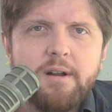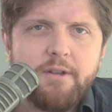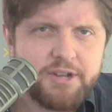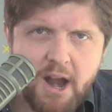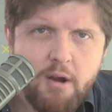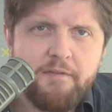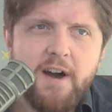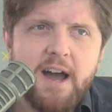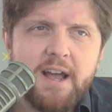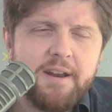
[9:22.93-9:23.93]
They're
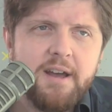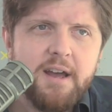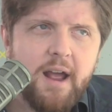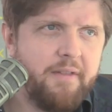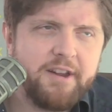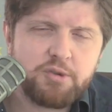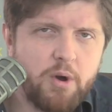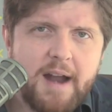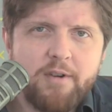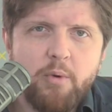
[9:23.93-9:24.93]
terrified and they just
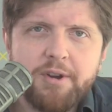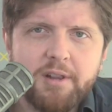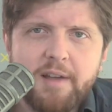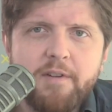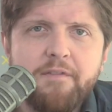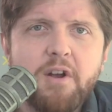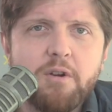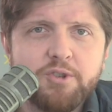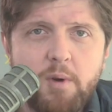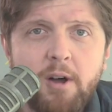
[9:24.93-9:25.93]
want everyone to live in
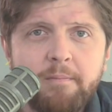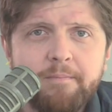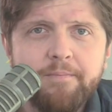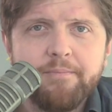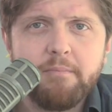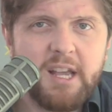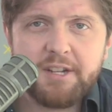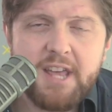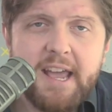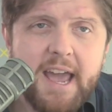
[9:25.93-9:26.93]
fear as well
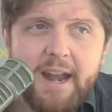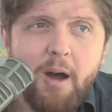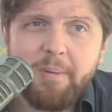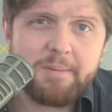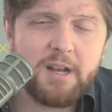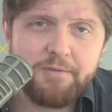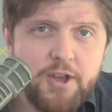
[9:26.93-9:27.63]
because they can't help themselves.